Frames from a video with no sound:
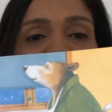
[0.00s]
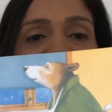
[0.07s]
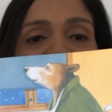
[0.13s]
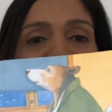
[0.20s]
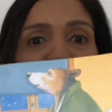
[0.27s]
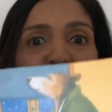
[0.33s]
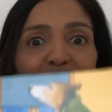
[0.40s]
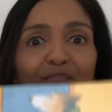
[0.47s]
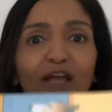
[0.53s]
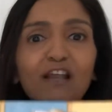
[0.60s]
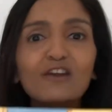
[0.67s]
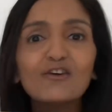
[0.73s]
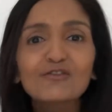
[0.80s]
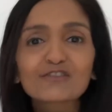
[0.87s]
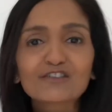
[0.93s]
I bet
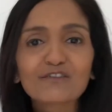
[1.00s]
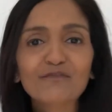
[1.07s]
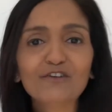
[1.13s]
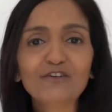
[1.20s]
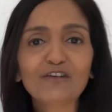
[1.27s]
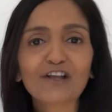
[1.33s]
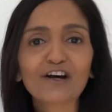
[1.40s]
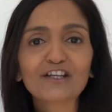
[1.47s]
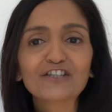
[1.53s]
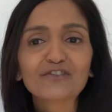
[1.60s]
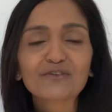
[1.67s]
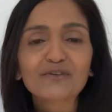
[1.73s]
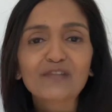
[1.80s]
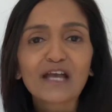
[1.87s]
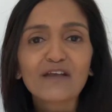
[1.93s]
lots of you like
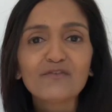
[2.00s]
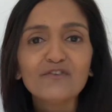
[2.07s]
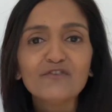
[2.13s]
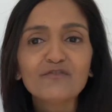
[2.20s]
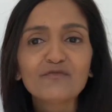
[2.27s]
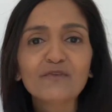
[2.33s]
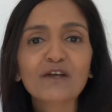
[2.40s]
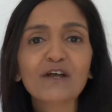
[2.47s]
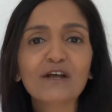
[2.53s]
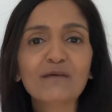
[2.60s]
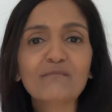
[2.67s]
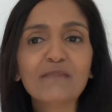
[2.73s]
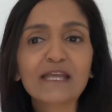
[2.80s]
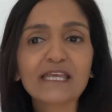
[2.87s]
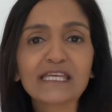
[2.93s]
doing that if you're
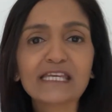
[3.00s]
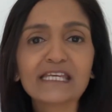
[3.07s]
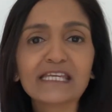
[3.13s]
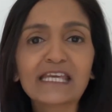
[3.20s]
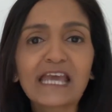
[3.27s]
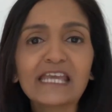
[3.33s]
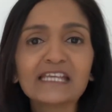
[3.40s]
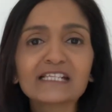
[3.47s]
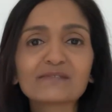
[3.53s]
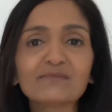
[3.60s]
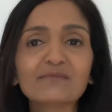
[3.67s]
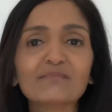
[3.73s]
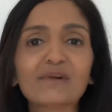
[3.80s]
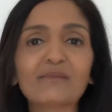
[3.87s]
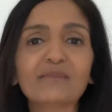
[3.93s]
making cakes with
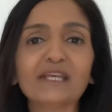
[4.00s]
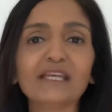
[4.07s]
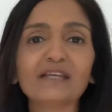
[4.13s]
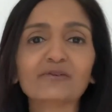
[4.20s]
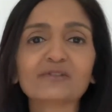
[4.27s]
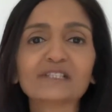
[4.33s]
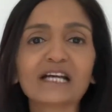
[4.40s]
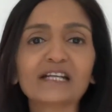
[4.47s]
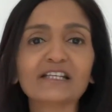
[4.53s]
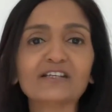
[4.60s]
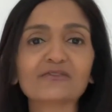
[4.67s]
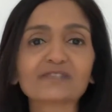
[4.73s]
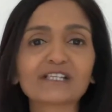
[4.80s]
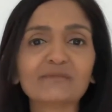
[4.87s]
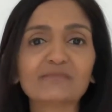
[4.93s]
mummy or daddy or
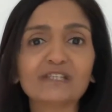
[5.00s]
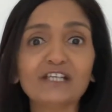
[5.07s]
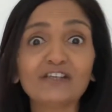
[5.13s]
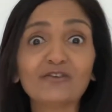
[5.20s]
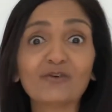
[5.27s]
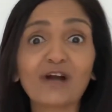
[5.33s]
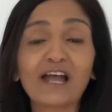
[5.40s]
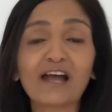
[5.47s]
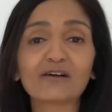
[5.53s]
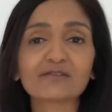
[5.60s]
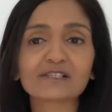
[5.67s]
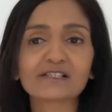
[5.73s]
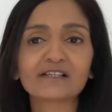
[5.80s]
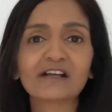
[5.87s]
somebody in your house.